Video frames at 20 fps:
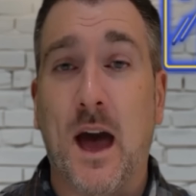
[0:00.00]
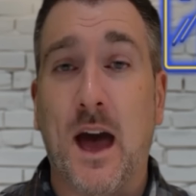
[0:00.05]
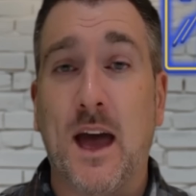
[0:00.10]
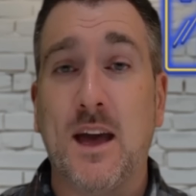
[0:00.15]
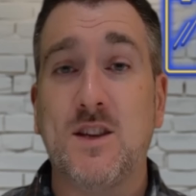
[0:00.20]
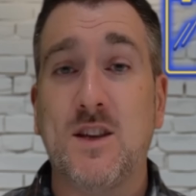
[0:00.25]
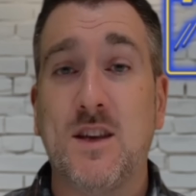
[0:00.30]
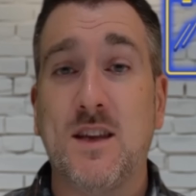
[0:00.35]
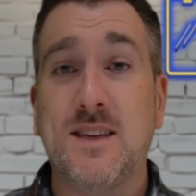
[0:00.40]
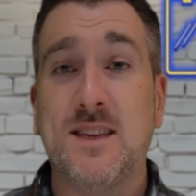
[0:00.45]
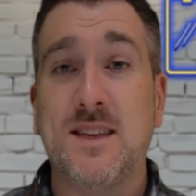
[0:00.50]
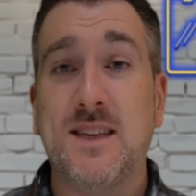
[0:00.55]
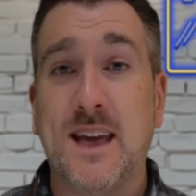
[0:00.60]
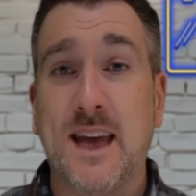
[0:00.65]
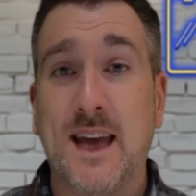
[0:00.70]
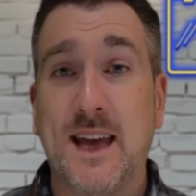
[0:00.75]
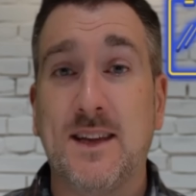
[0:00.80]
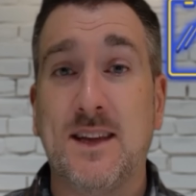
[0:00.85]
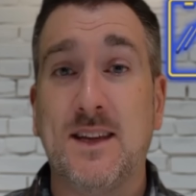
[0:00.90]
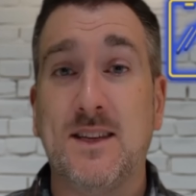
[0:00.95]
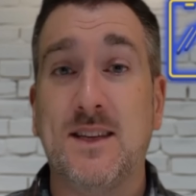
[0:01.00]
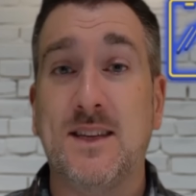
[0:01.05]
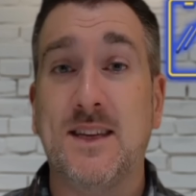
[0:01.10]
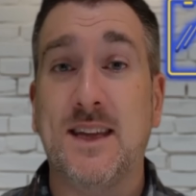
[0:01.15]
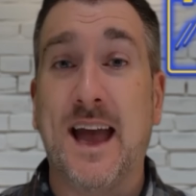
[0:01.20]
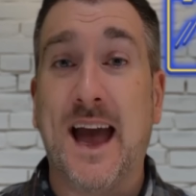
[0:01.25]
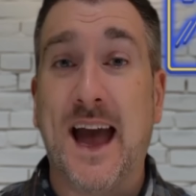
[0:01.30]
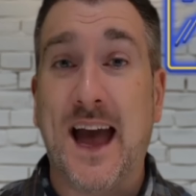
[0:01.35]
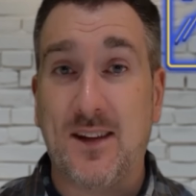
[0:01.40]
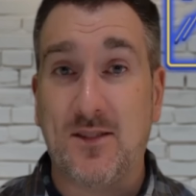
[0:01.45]
As you can see, this is an
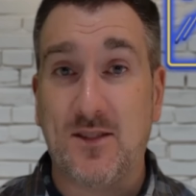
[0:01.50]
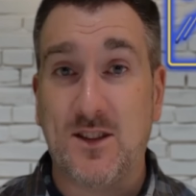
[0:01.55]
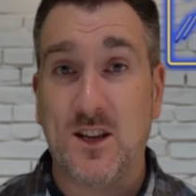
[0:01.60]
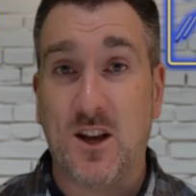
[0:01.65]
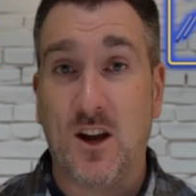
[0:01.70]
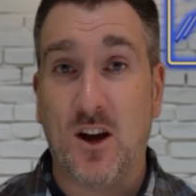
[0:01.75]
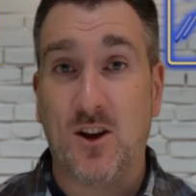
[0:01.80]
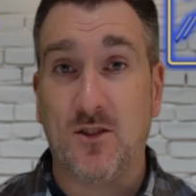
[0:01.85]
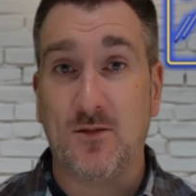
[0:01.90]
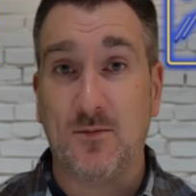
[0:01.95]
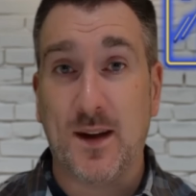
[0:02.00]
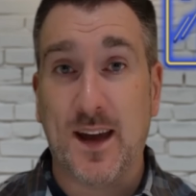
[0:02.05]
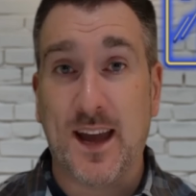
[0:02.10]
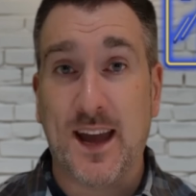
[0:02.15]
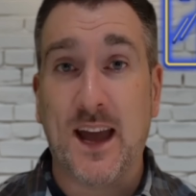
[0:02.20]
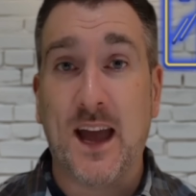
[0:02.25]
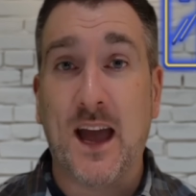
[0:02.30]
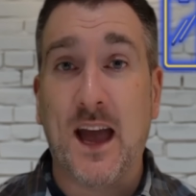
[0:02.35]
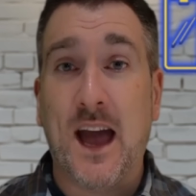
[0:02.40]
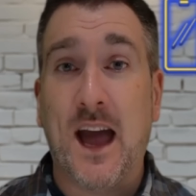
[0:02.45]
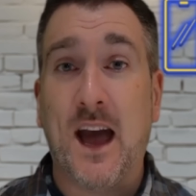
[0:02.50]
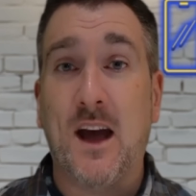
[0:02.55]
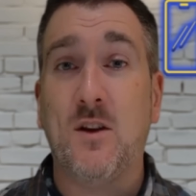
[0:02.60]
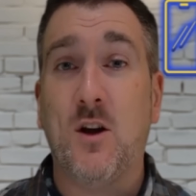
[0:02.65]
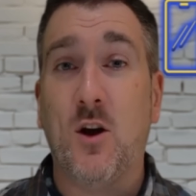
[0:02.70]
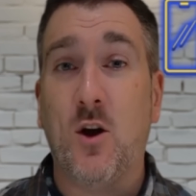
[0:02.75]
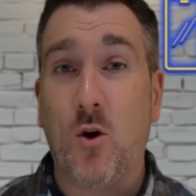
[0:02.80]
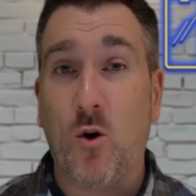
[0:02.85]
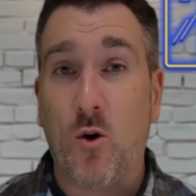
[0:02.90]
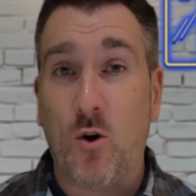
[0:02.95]
avatar of me, and the
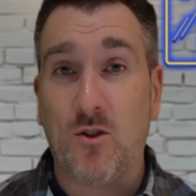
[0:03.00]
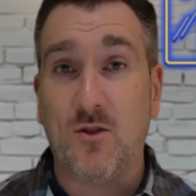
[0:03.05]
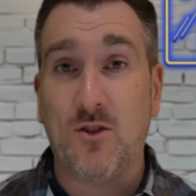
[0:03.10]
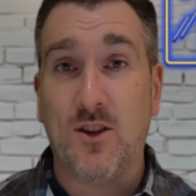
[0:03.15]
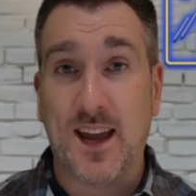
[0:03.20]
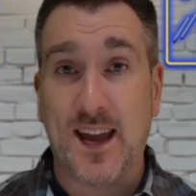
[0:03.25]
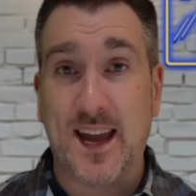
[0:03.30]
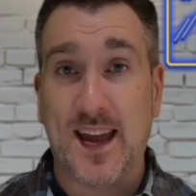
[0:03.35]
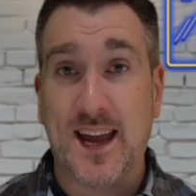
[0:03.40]
cool thing